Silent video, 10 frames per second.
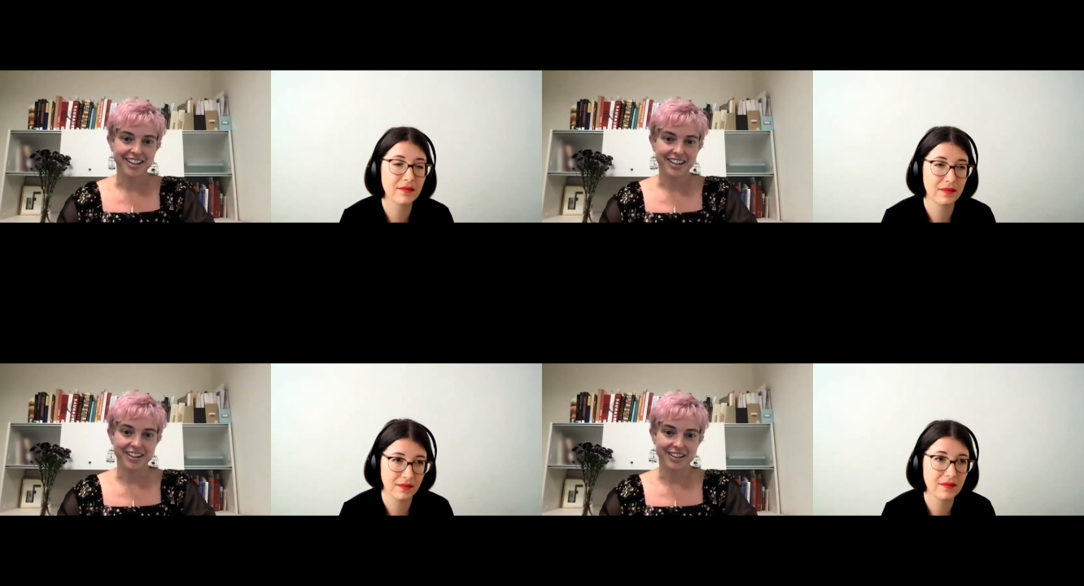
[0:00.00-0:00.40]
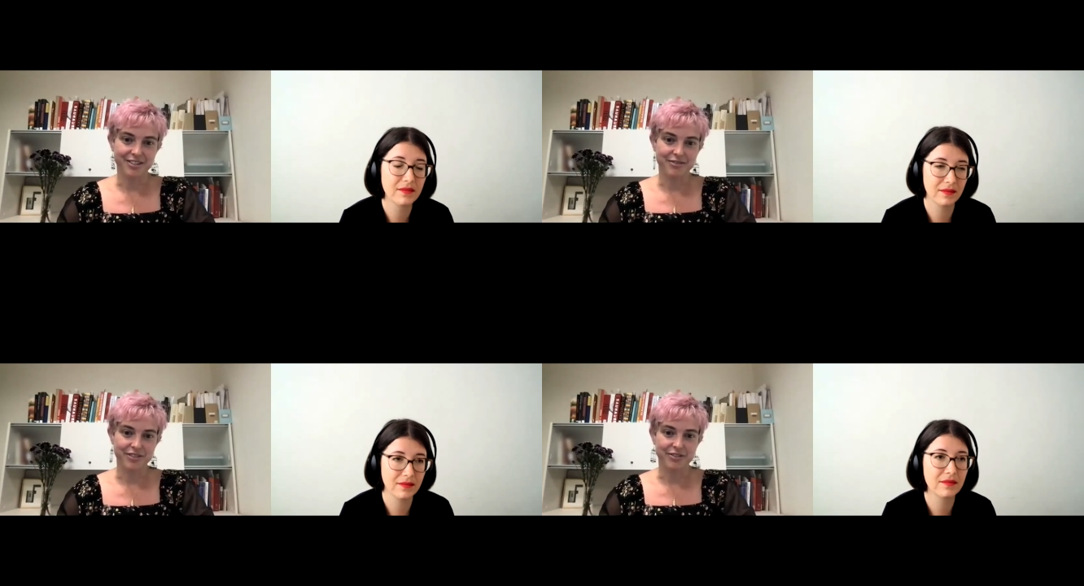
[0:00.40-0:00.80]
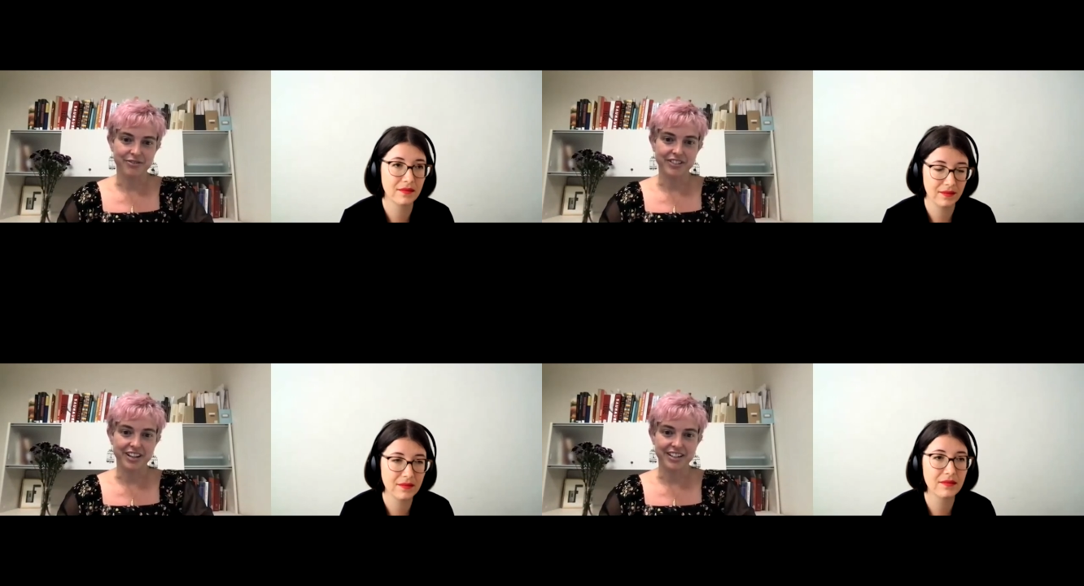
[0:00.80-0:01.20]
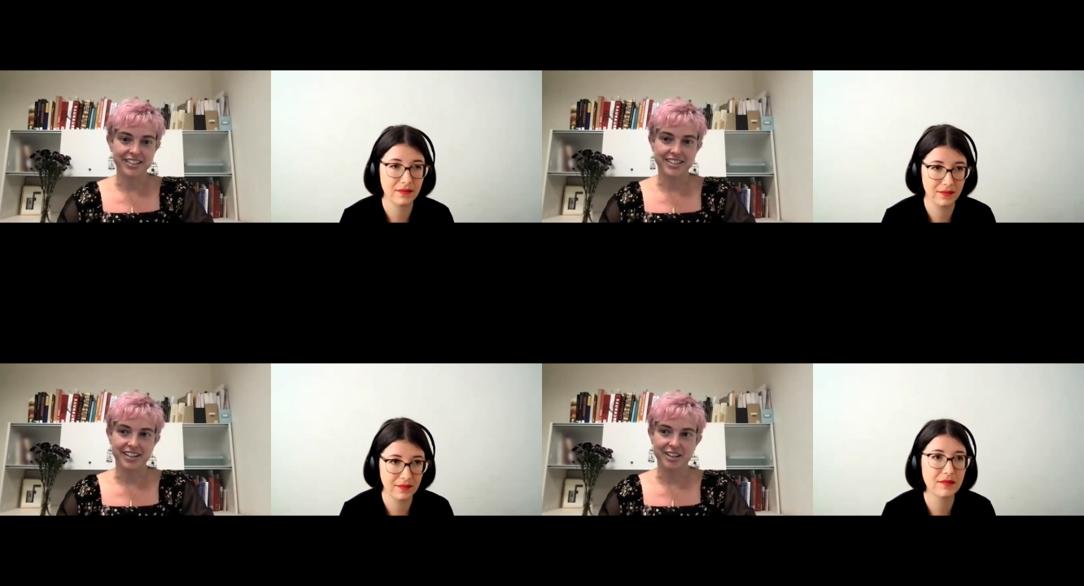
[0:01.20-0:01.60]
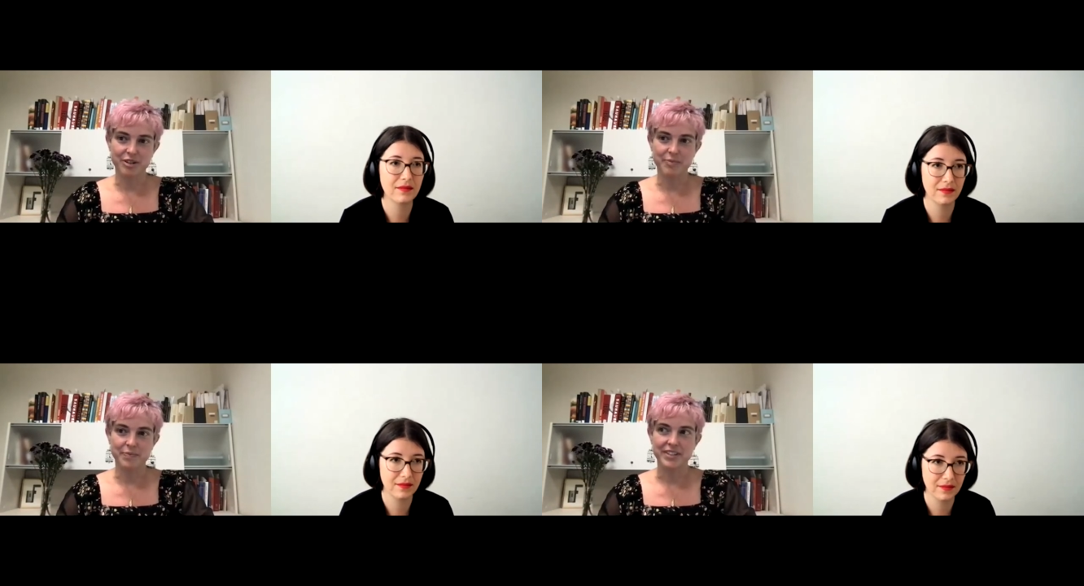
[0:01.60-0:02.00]
Speaker 1: of, of flux
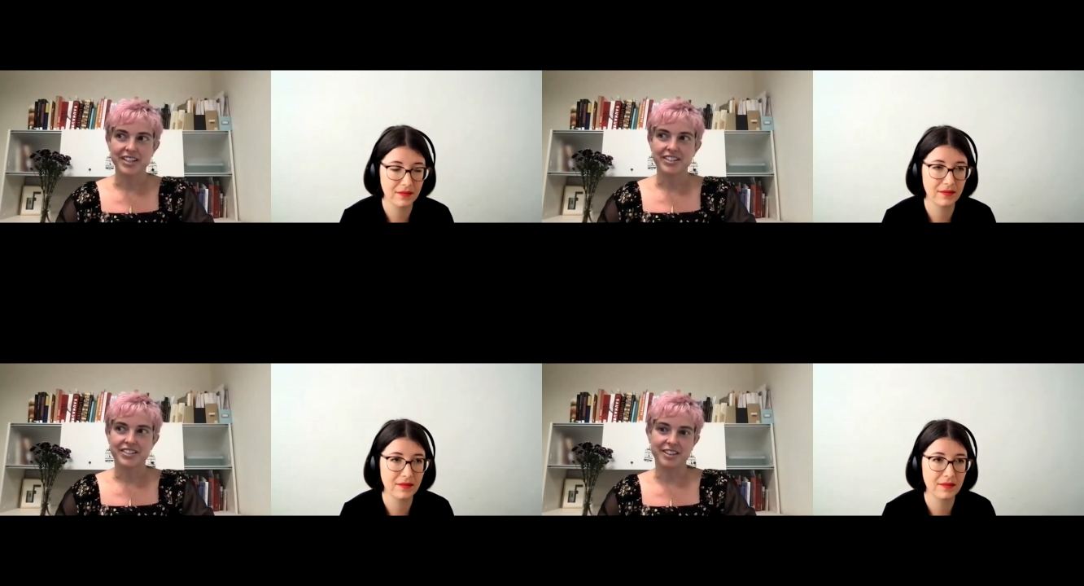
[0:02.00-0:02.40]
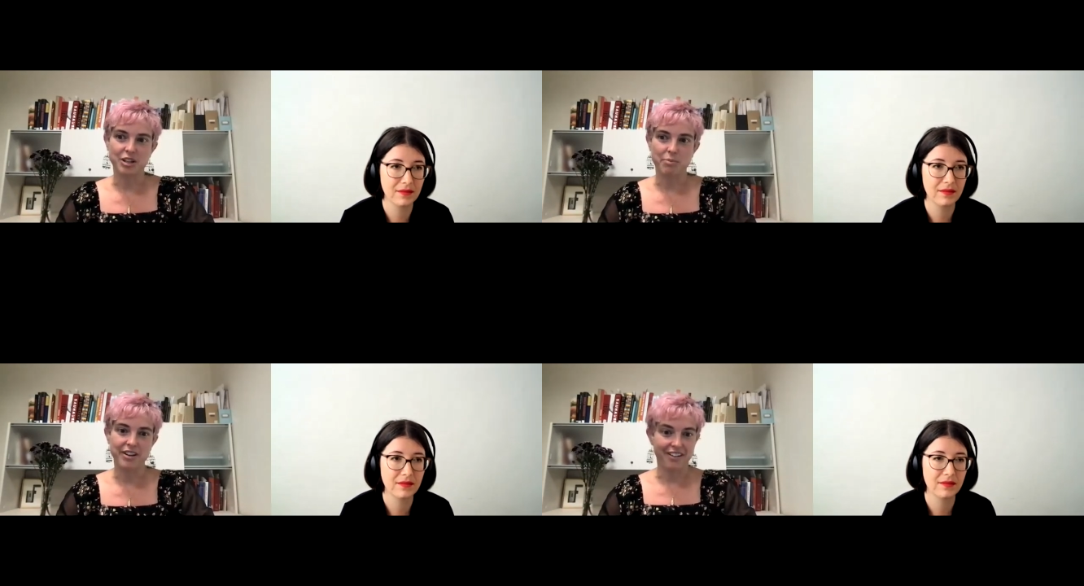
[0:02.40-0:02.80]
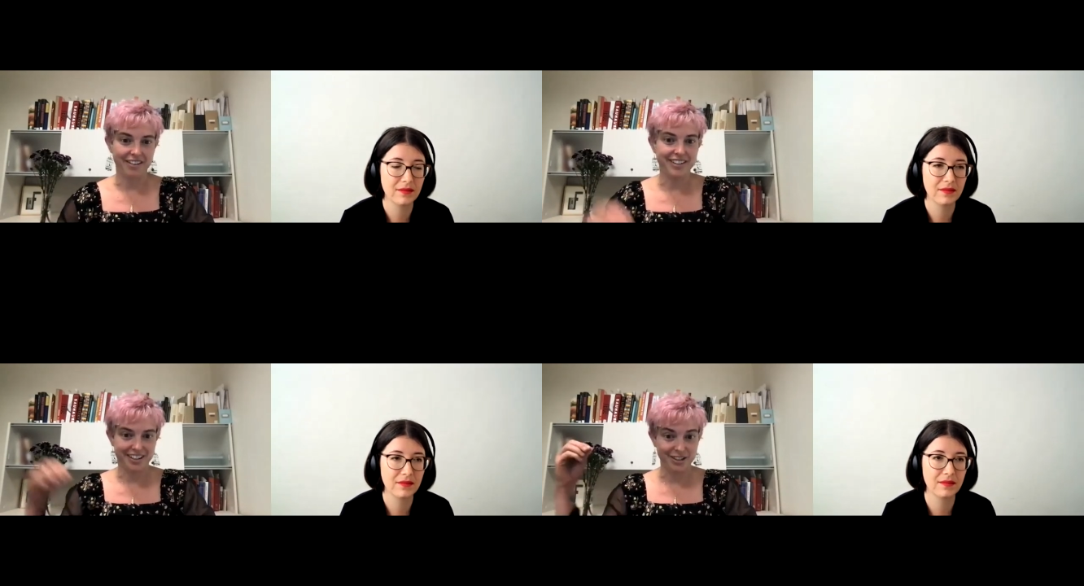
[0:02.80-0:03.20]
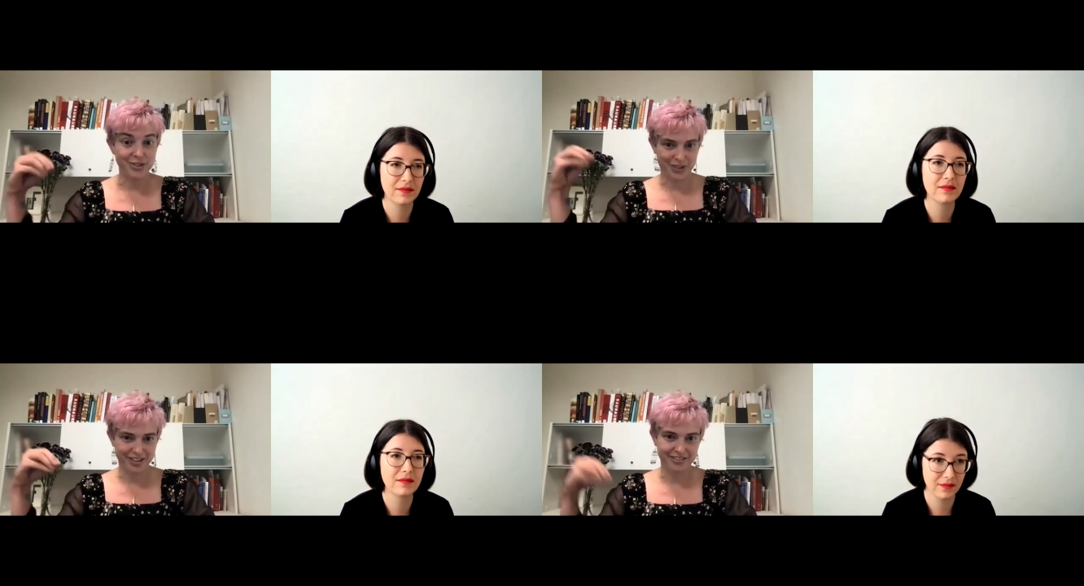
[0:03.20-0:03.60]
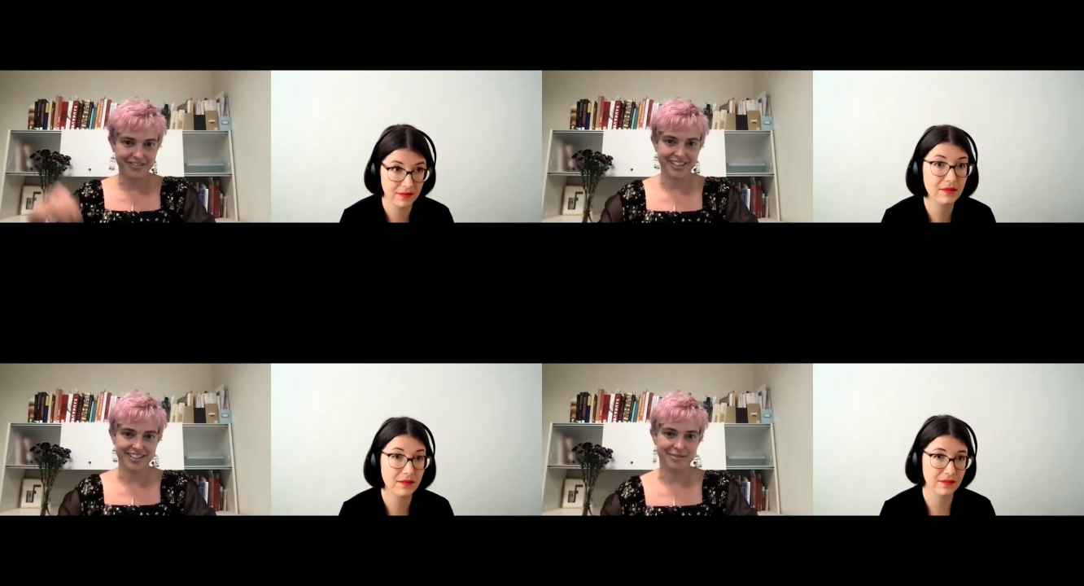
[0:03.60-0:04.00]
um, to think beyond any sort of
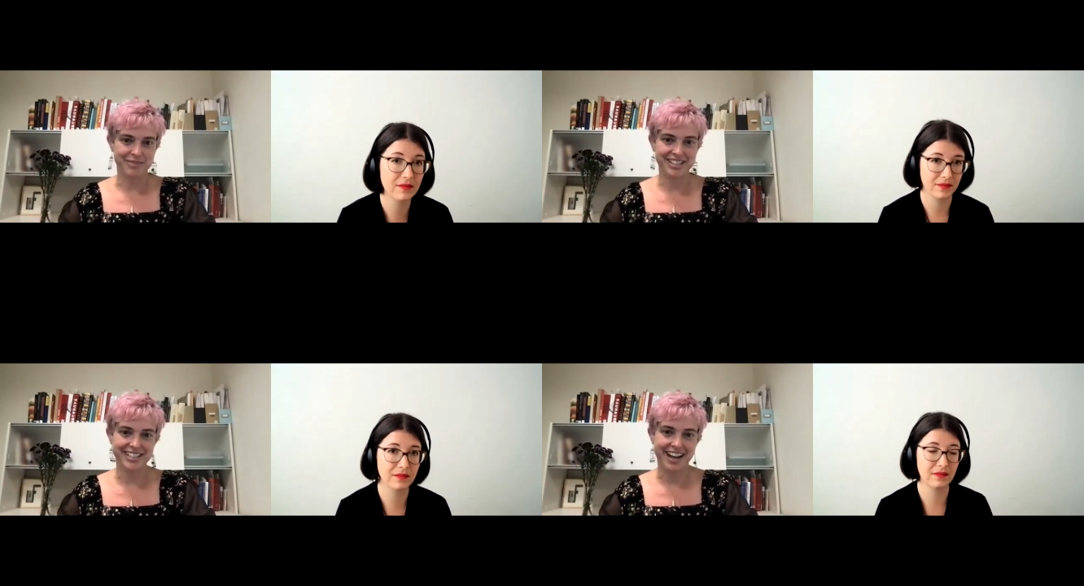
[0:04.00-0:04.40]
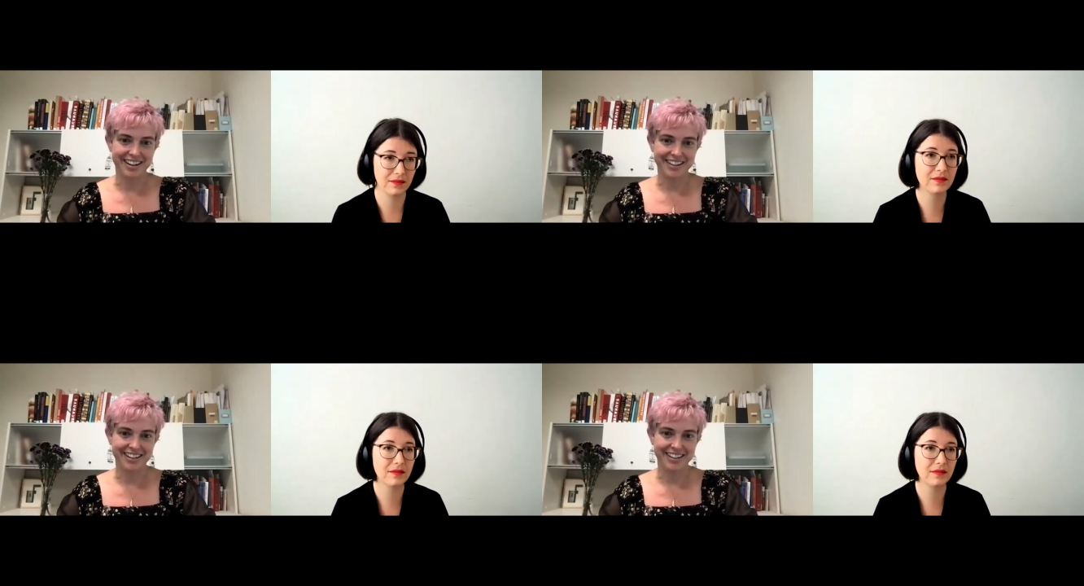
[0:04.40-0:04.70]
um, static